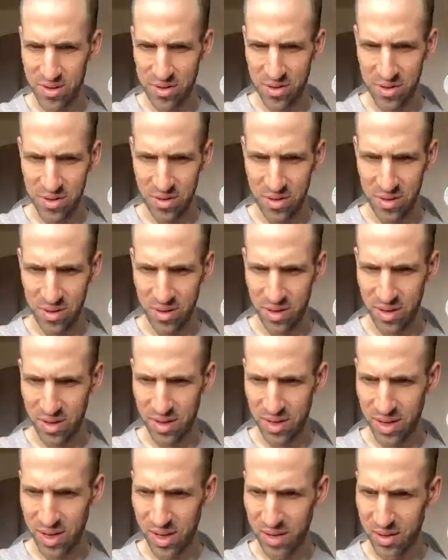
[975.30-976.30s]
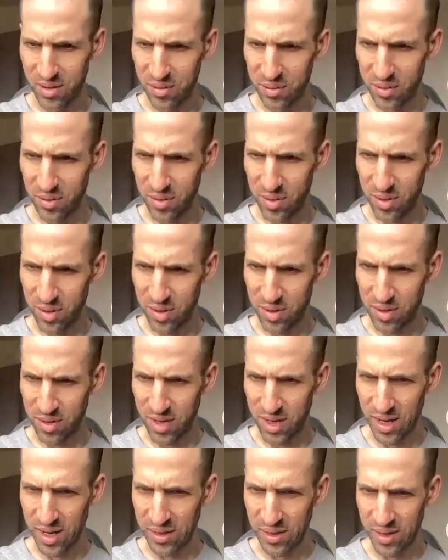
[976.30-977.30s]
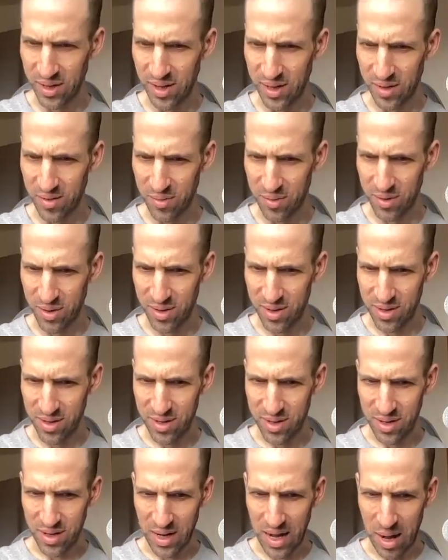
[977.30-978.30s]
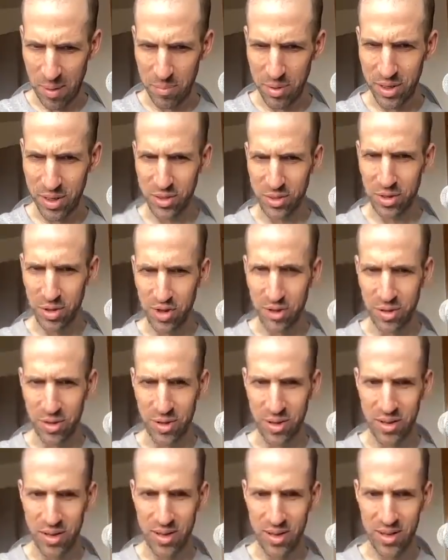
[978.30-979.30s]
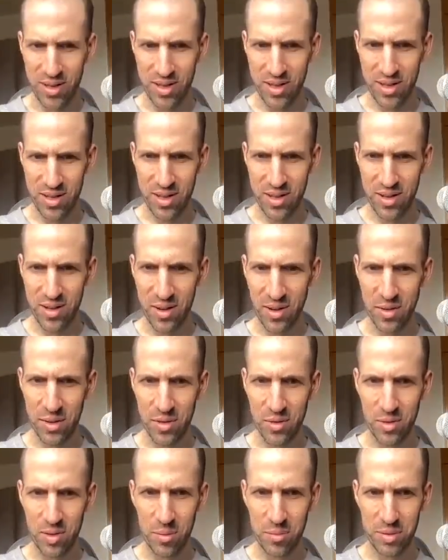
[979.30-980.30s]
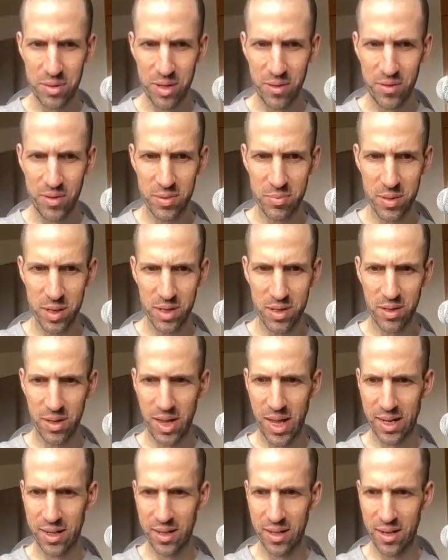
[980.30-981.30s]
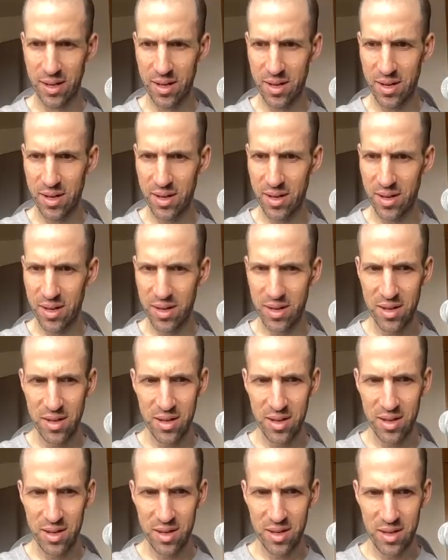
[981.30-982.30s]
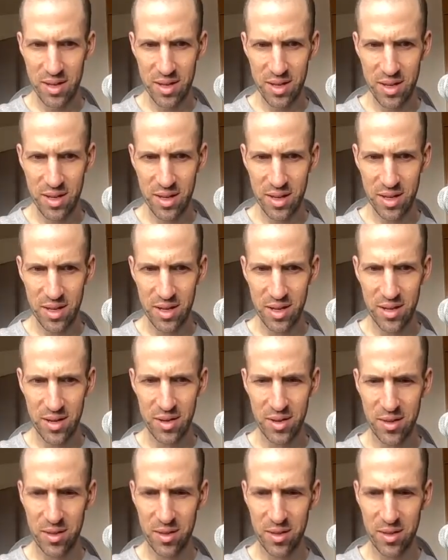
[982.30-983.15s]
Okay, I don't know if I've read this. Yeah, I think I have. I'm pretty all the all the Crumb stuff has been collected in the